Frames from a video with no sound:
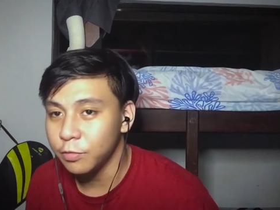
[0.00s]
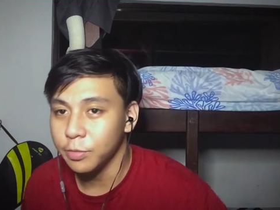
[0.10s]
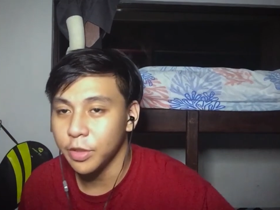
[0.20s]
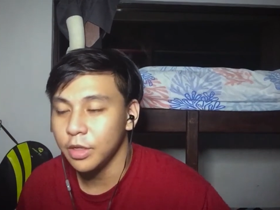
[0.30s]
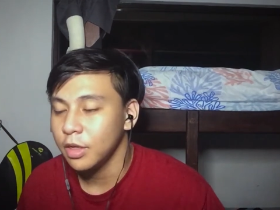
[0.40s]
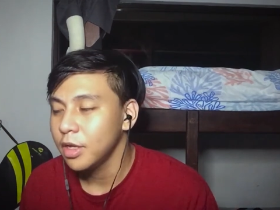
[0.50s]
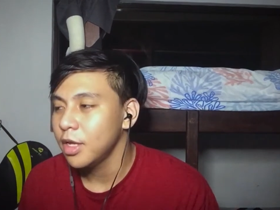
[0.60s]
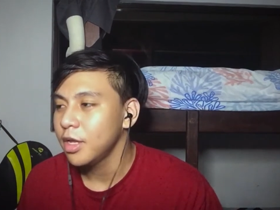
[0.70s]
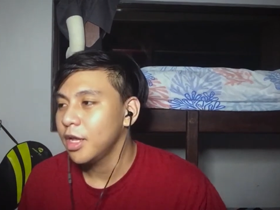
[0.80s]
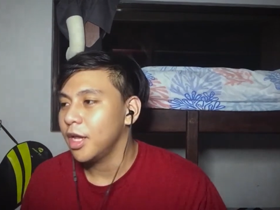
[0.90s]
from it.
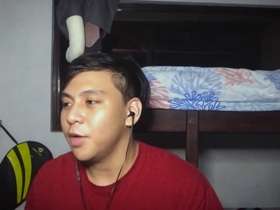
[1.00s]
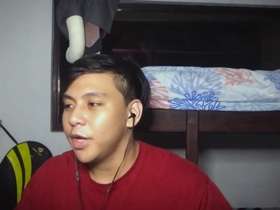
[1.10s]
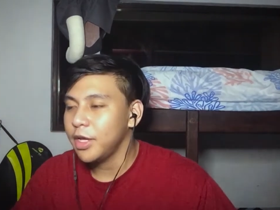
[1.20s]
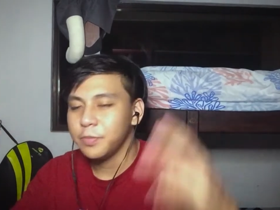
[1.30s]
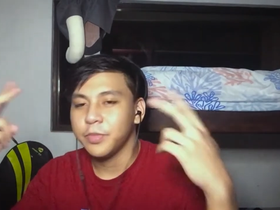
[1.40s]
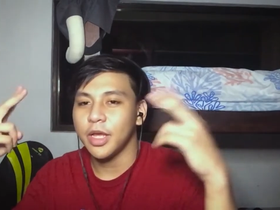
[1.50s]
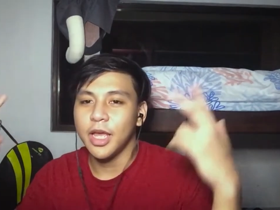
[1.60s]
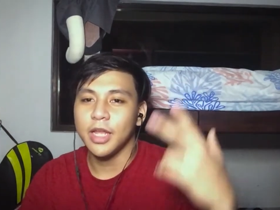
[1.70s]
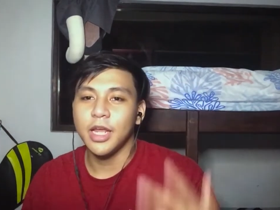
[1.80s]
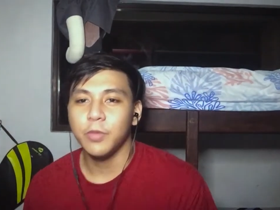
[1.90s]
Anyway,
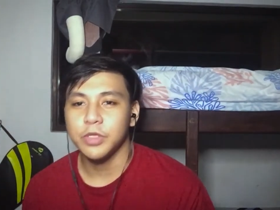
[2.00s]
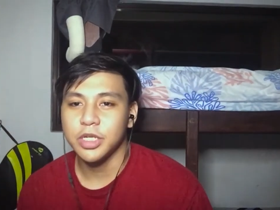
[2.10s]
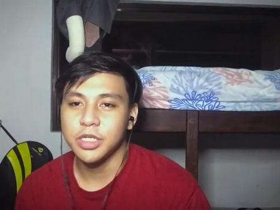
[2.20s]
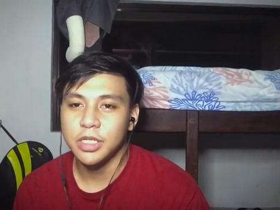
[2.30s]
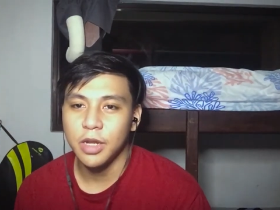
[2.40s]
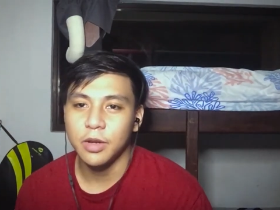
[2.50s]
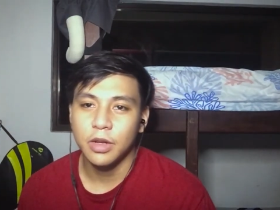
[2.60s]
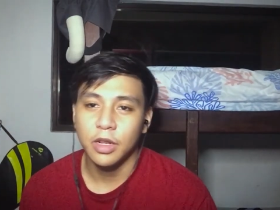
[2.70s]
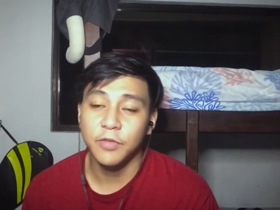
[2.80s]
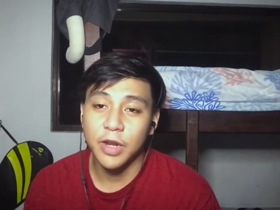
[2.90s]
again, that was just it.
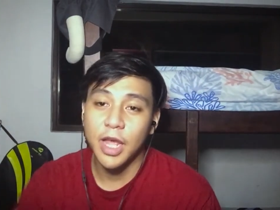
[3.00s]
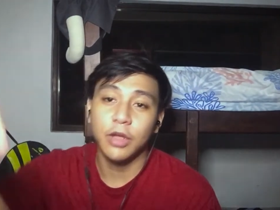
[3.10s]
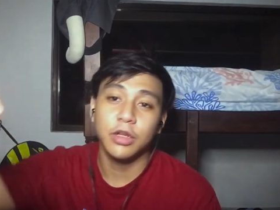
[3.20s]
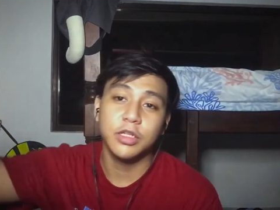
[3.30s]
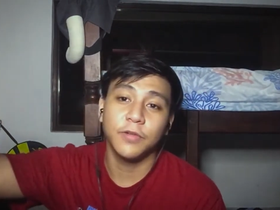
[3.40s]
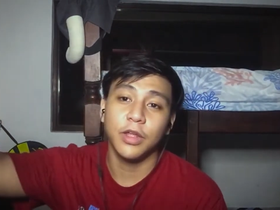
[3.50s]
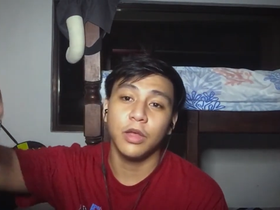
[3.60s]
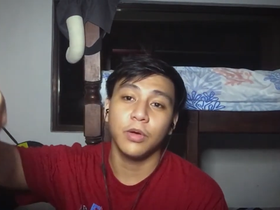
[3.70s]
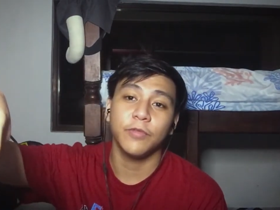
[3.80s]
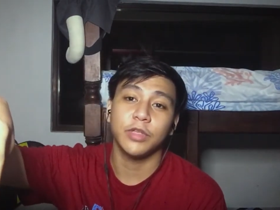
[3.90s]
Leave a like on this
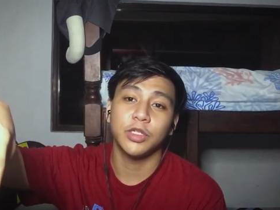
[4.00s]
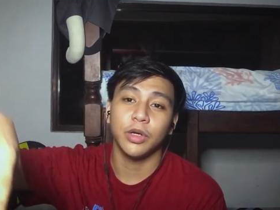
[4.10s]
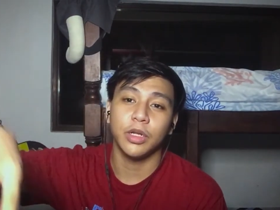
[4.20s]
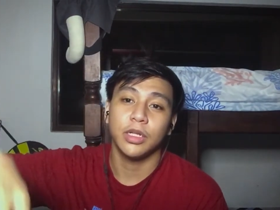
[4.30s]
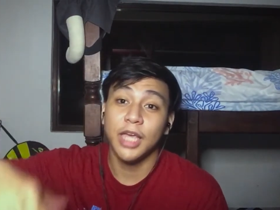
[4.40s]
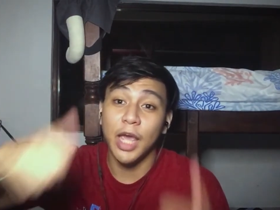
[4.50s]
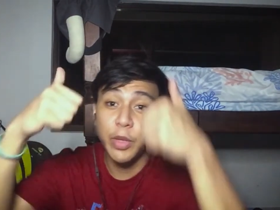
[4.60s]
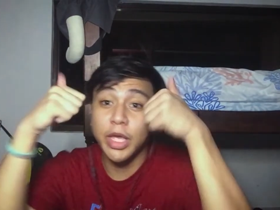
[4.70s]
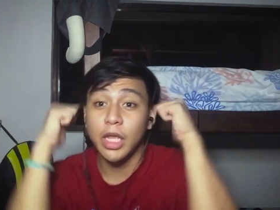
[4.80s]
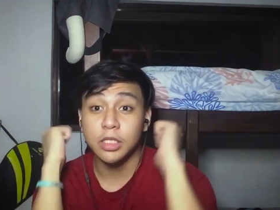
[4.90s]
video if you enjoyed. Can
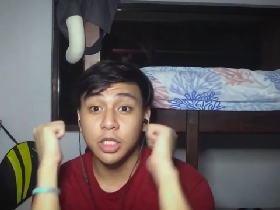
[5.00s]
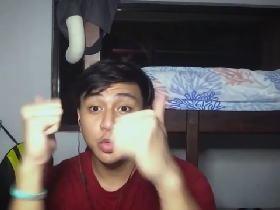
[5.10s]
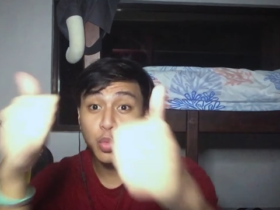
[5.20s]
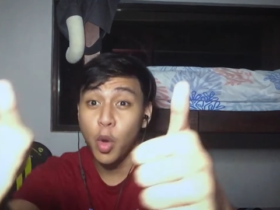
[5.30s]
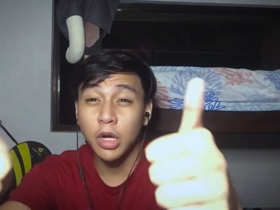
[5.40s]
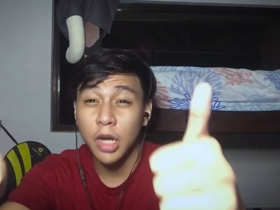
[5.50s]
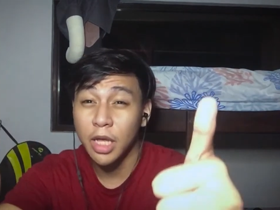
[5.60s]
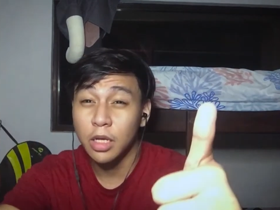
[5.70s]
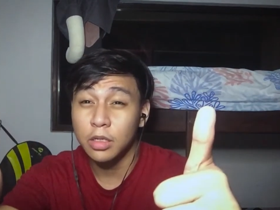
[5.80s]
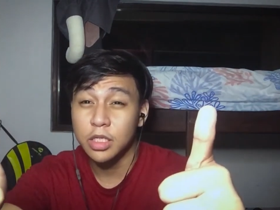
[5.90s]
we get just one
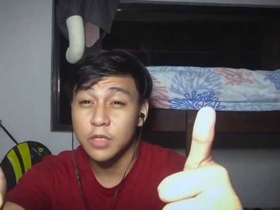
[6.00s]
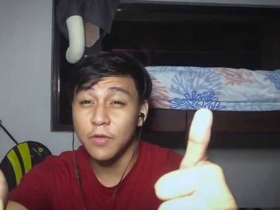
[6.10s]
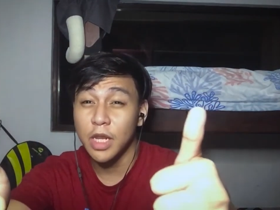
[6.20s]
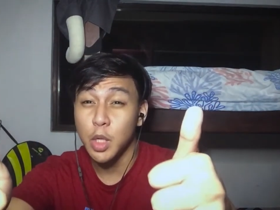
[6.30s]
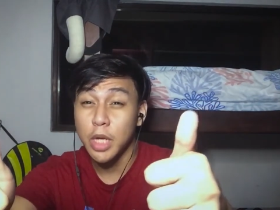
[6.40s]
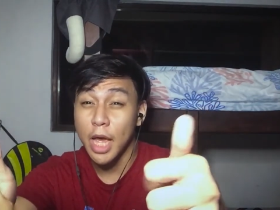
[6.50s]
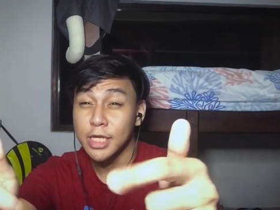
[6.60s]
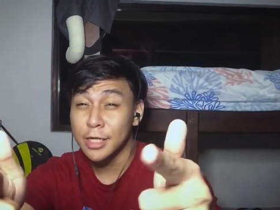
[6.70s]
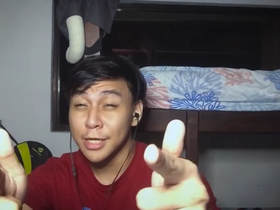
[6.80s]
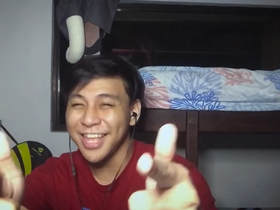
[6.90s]
like on this video, guys?